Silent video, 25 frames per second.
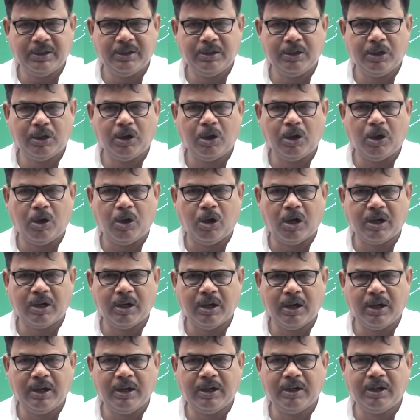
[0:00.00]
there
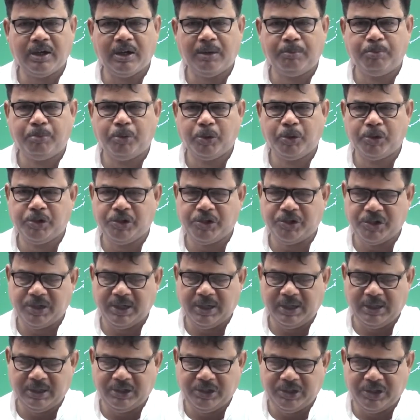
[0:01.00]
occurred compositional